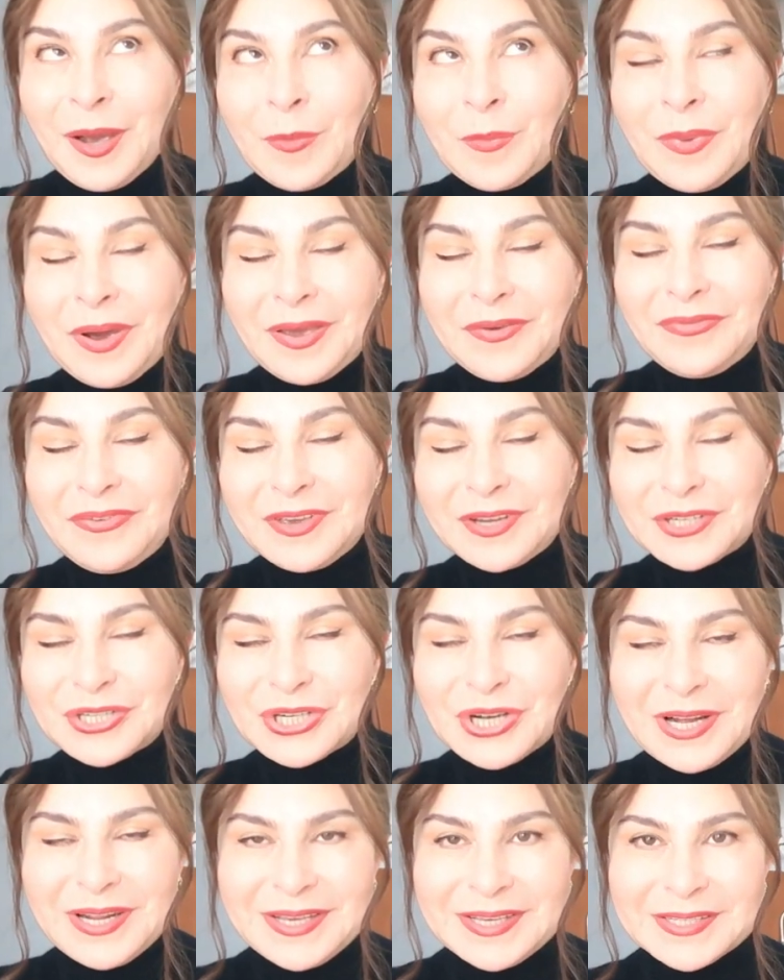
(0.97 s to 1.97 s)
my
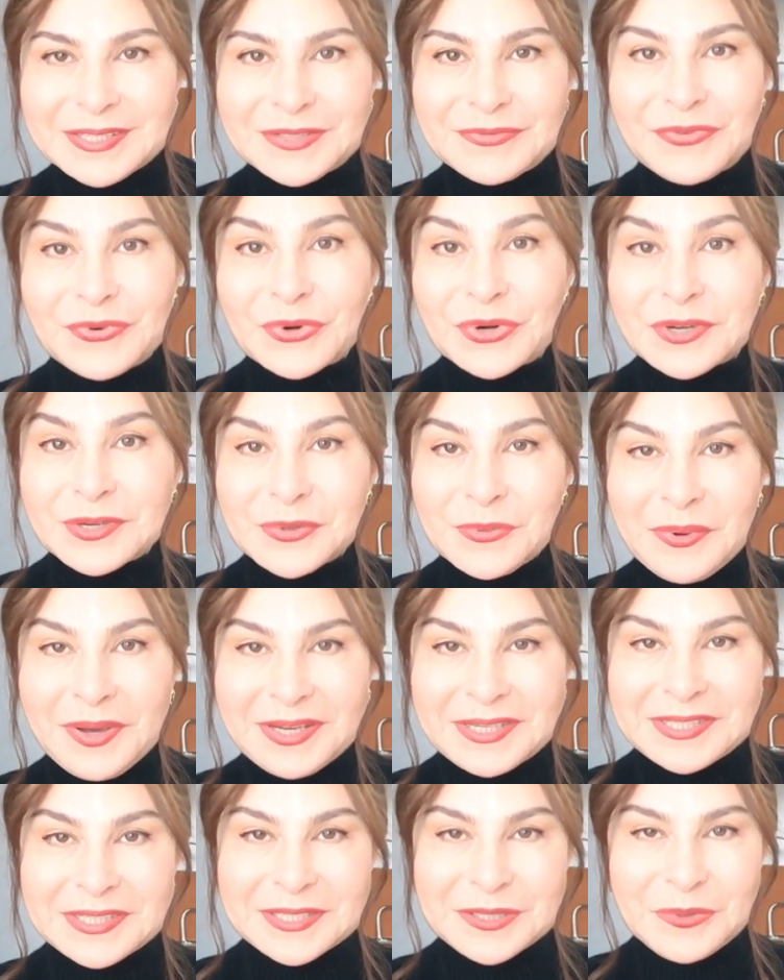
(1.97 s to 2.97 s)
wish list for
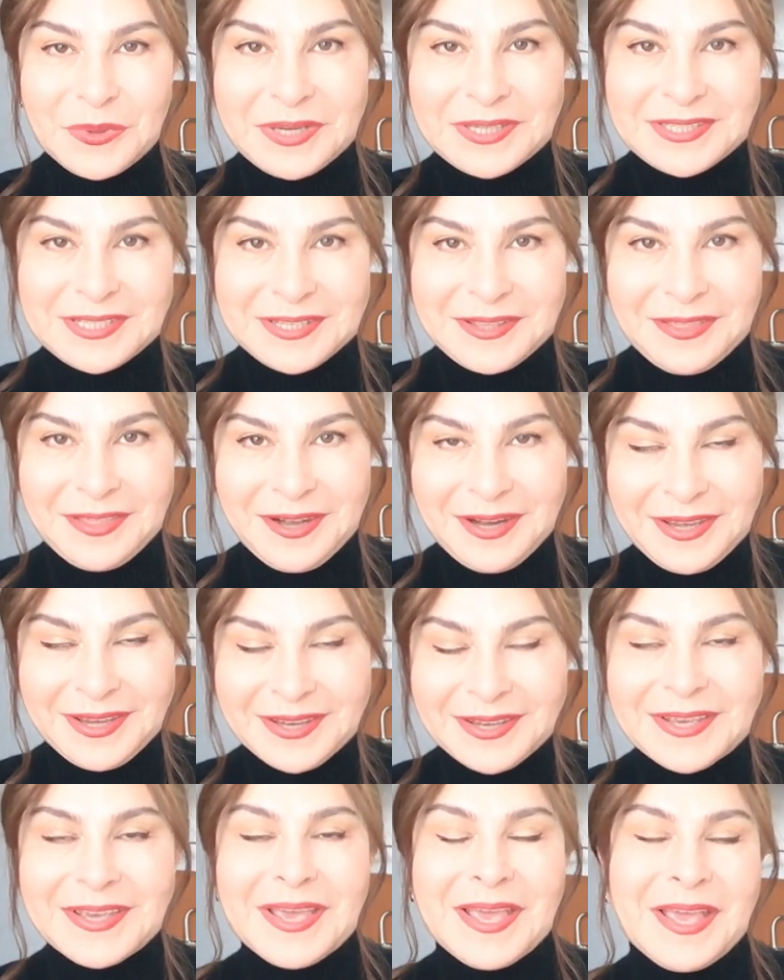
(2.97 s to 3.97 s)

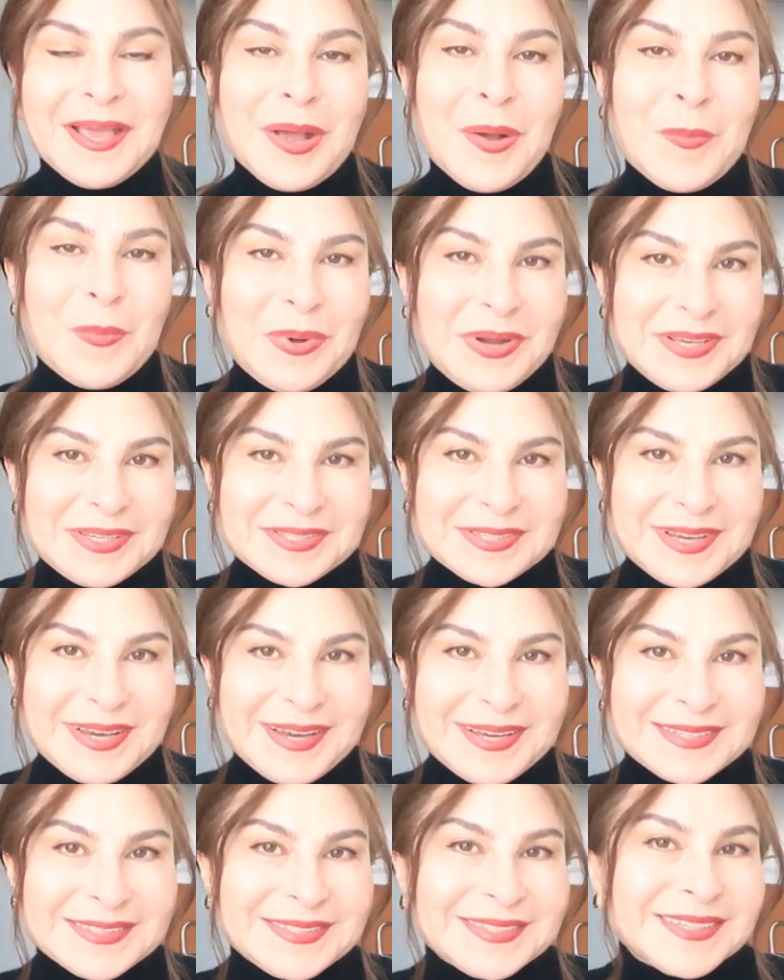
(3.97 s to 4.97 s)
2023. Please,
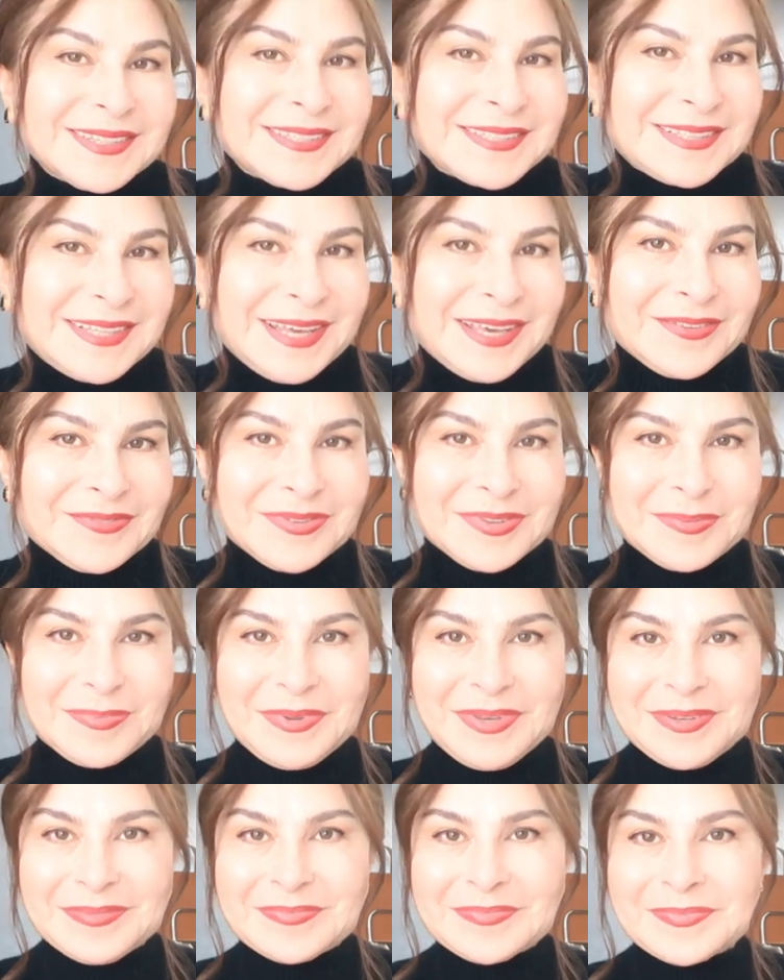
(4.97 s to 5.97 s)
guys, stay with
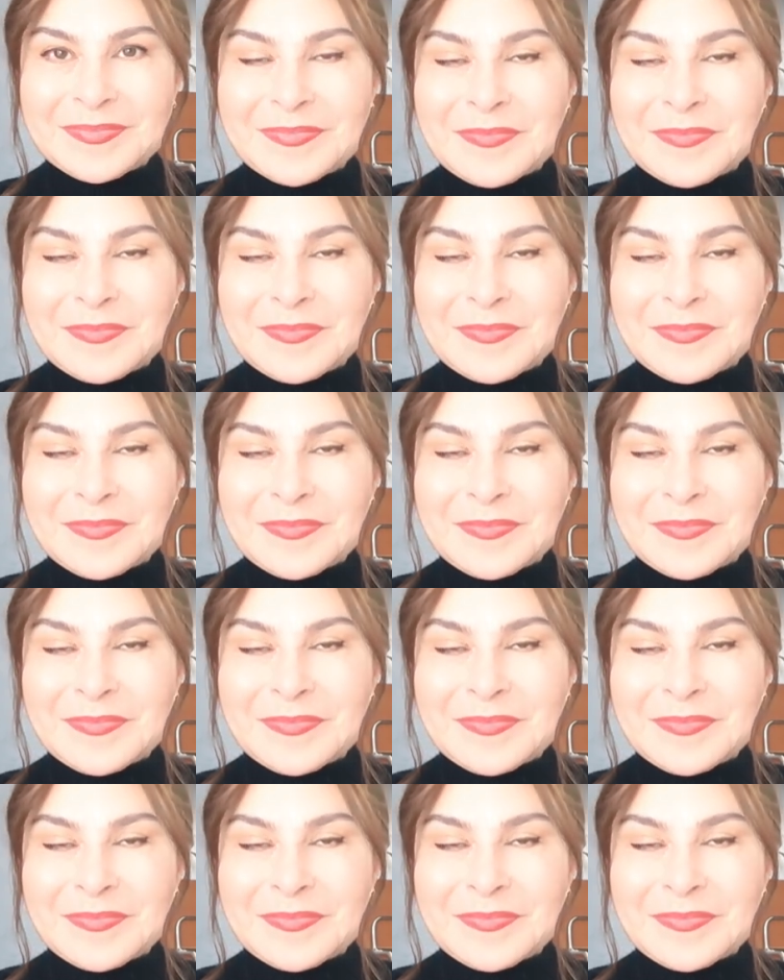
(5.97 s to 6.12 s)
me.